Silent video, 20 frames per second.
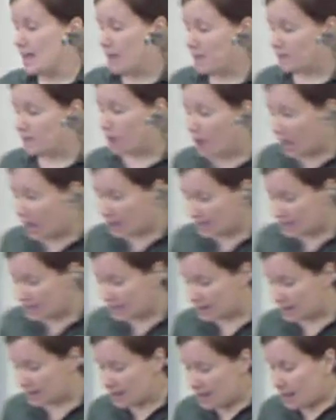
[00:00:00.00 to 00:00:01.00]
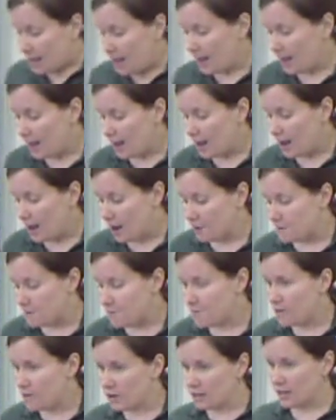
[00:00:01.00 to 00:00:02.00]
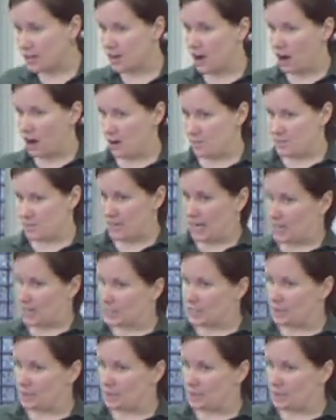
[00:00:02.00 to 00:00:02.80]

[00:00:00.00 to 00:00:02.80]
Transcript: brought in a foreign object,